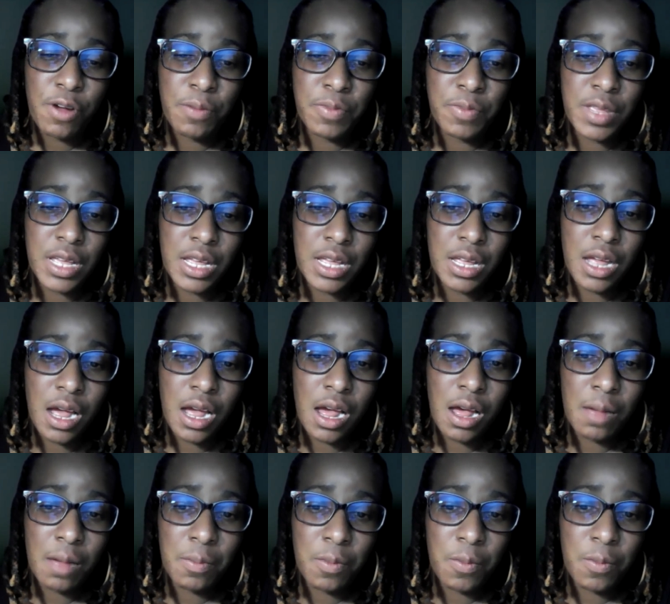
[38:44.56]
from the
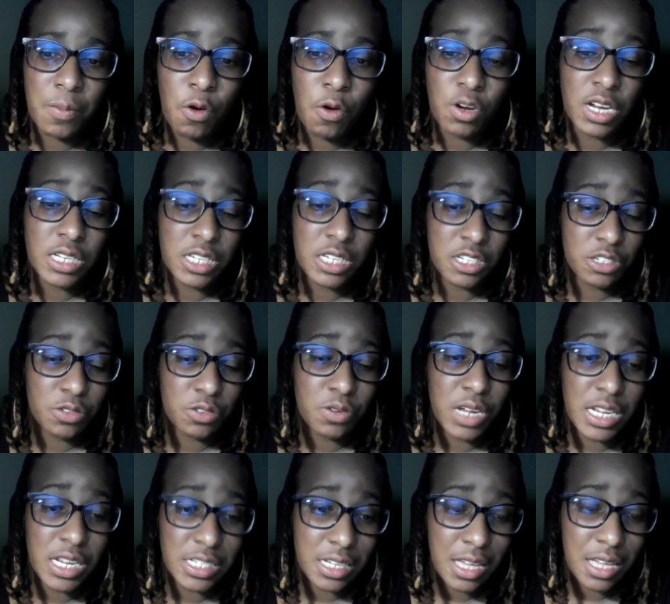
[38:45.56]
um, on
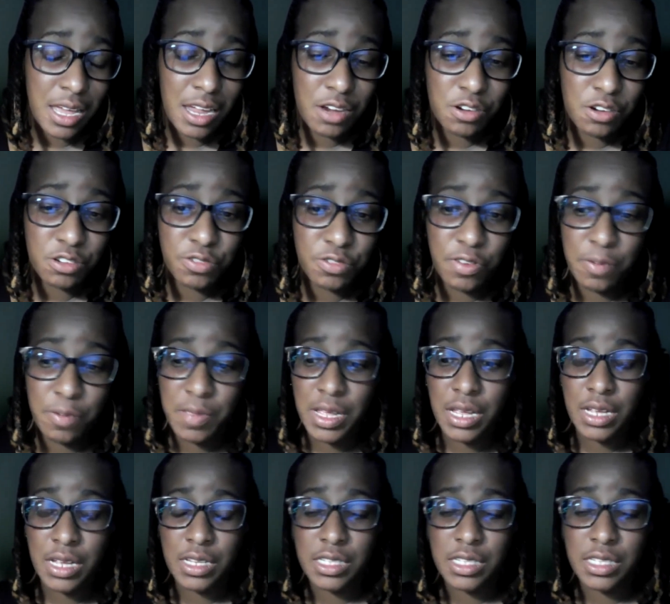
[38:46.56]
additional indicators from
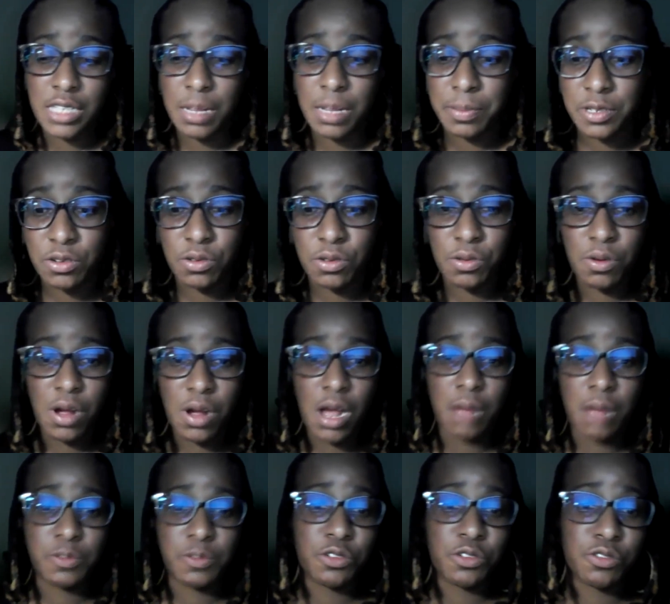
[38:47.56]
the exceptional
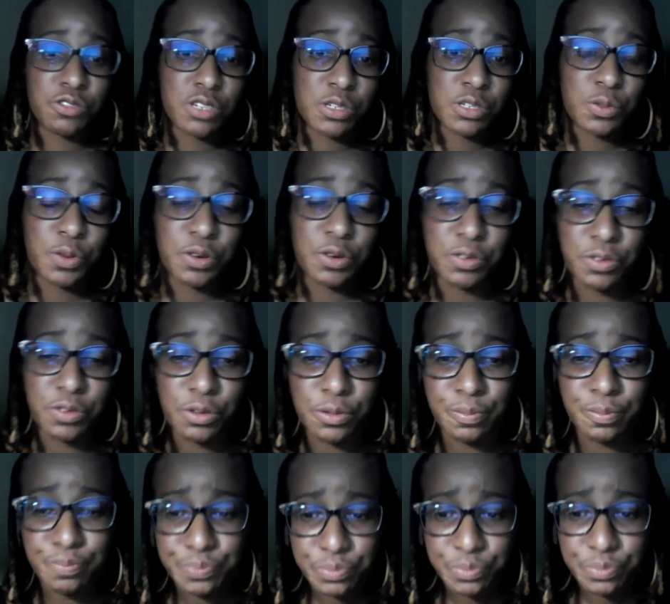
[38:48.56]
um, children's work
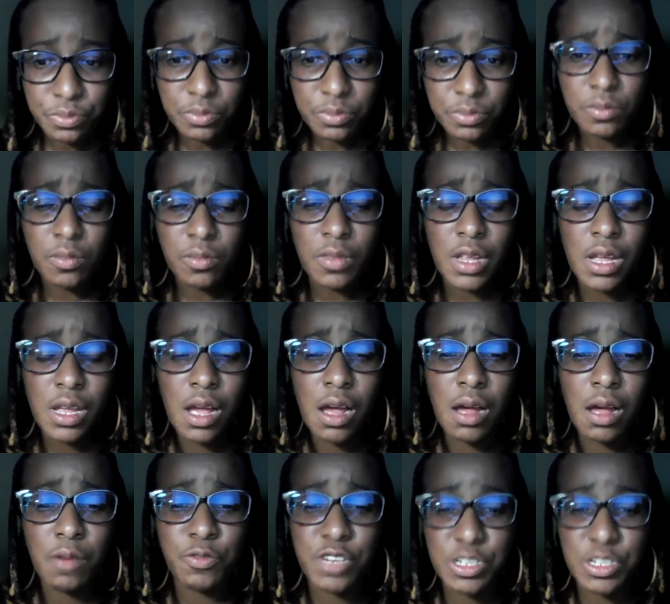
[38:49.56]
group
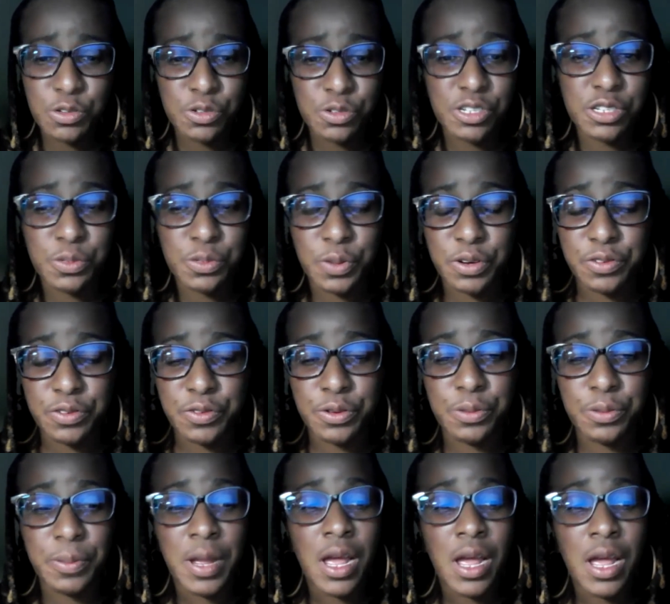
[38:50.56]
um, resources work
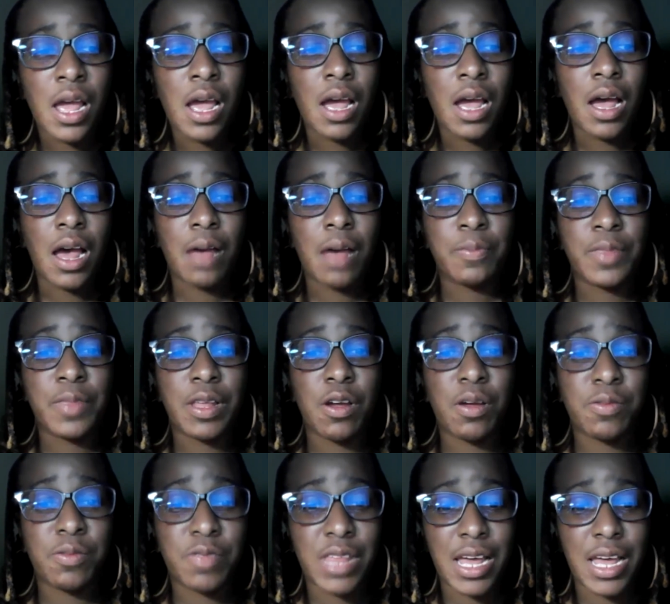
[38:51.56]
group um,
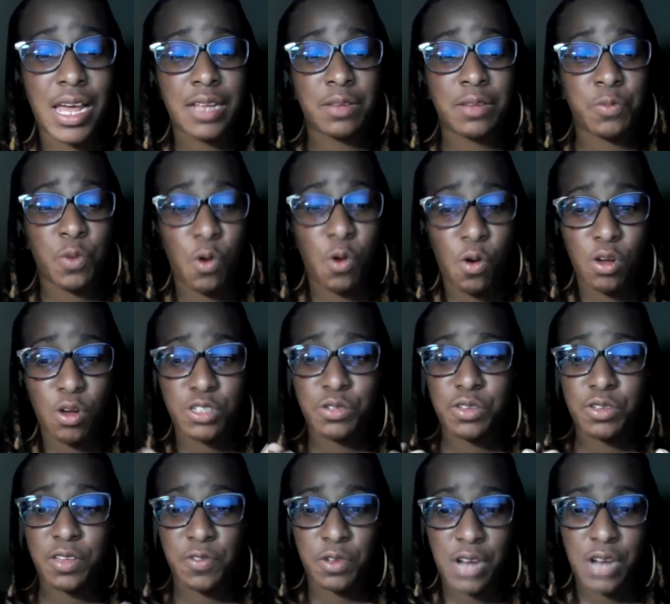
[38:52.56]
uh, that will
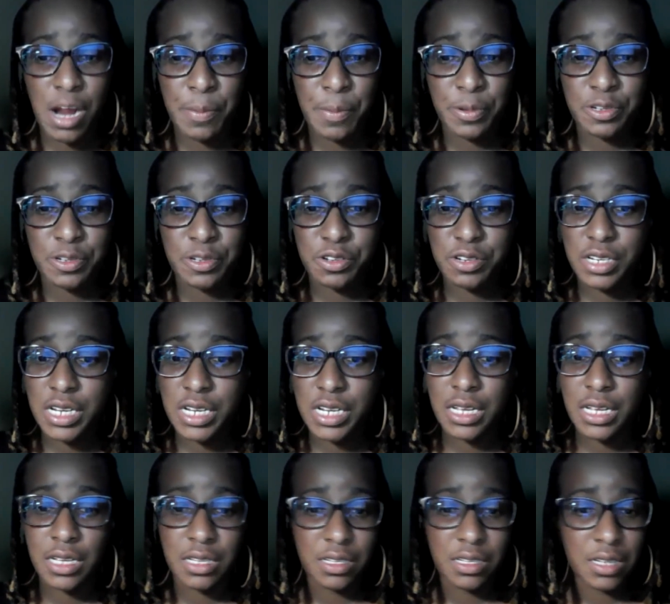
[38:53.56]
also give you an
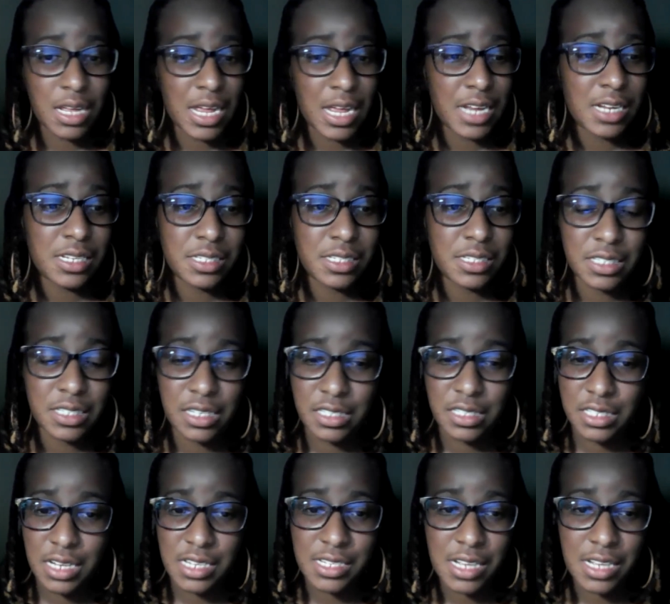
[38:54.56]
opportunity and it
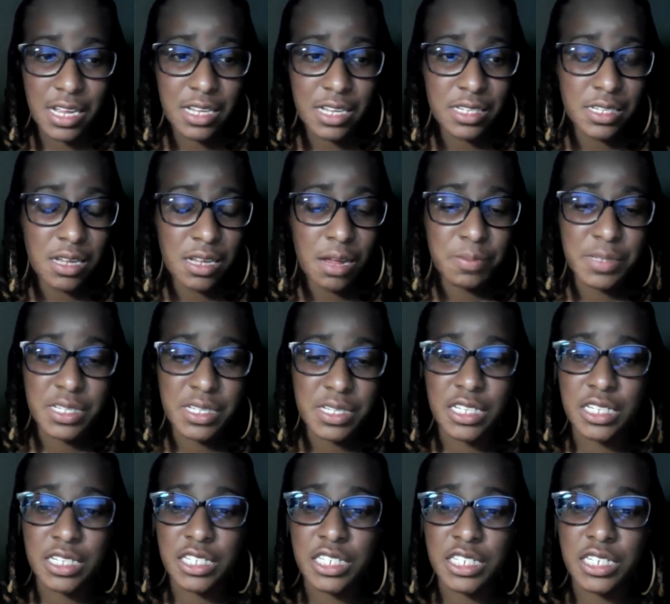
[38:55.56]
just as um,
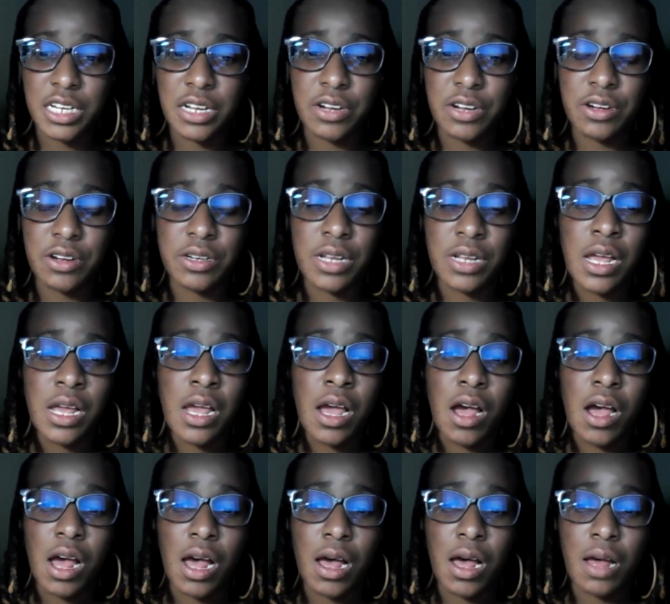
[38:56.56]
cindy shared
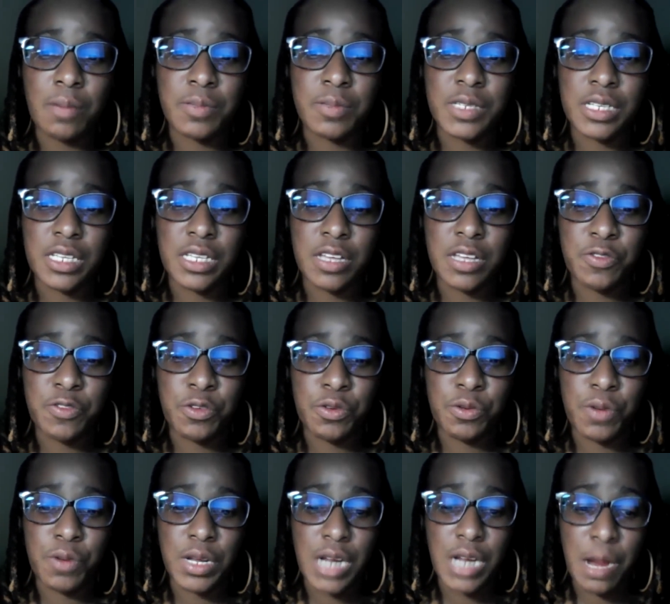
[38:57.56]
um, to give
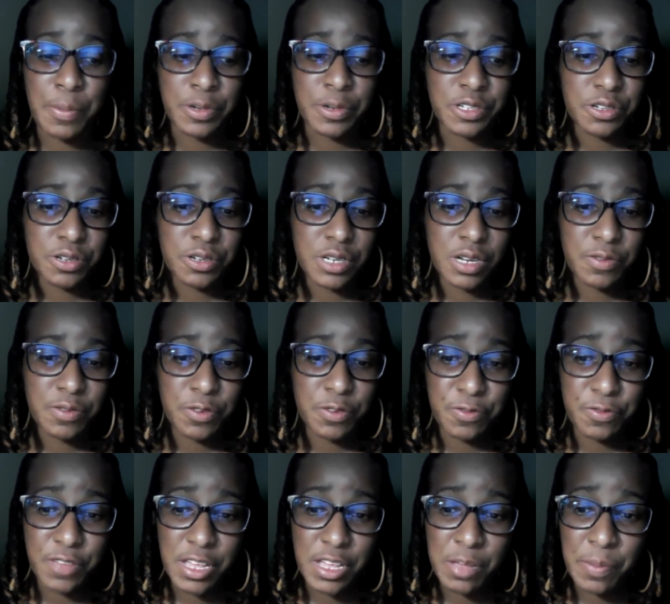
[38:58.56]
you an opportunity
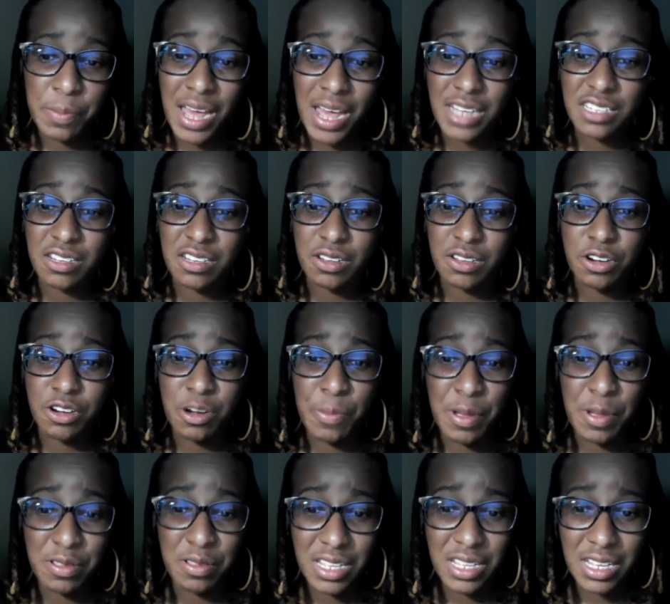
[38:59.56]
for feedback to learn
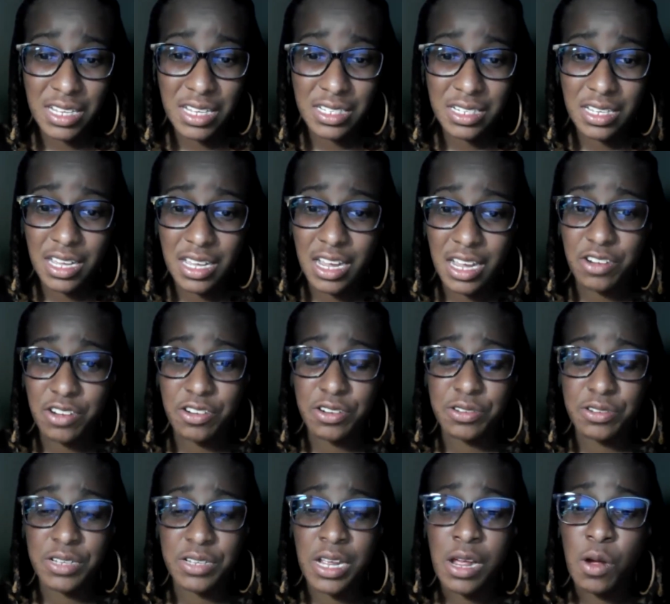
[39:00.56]
about the
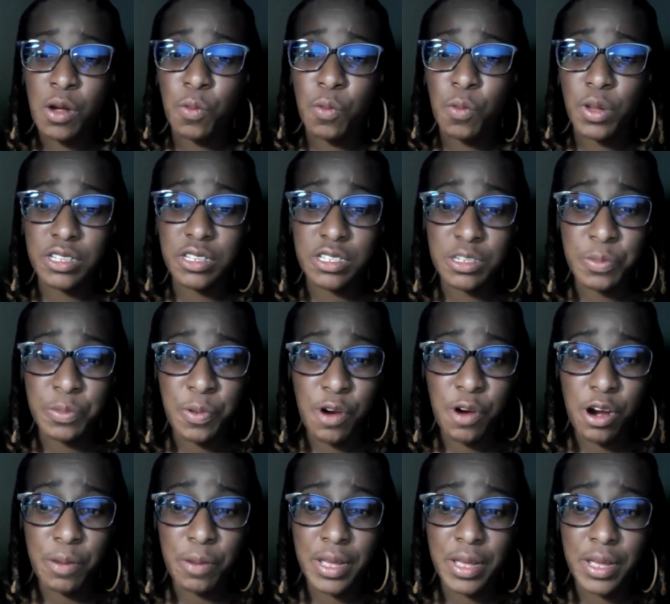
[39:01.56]
indicators what the
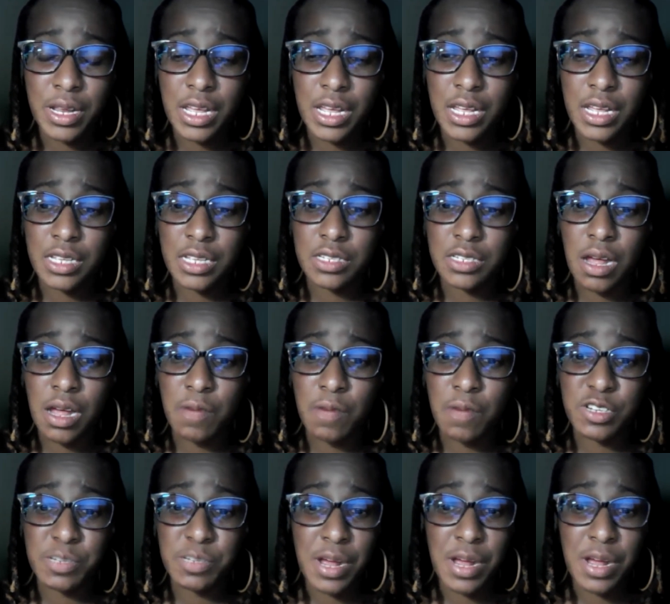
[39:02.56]
department is
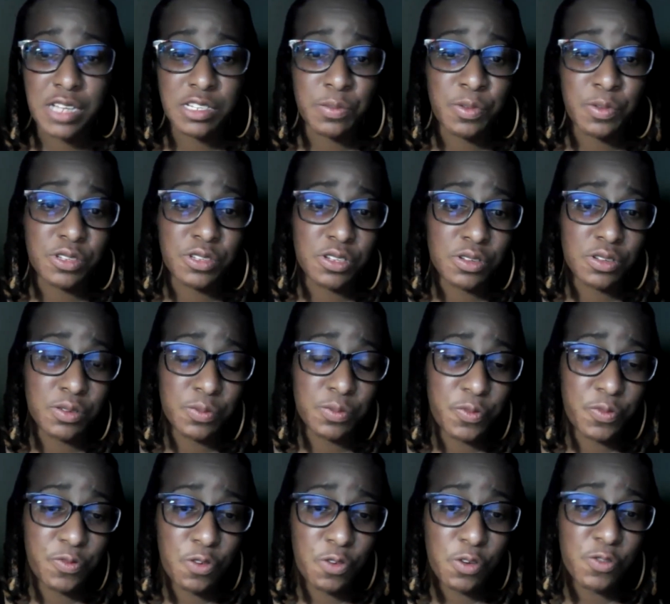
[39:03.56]
responsible to
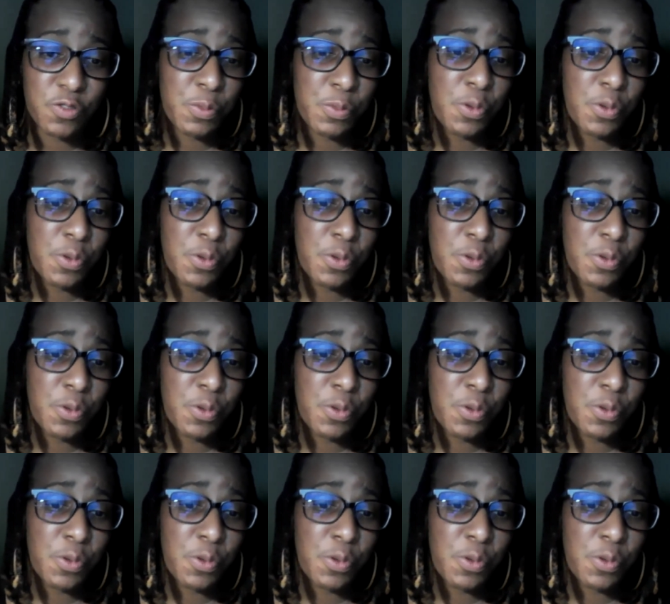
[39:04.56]
for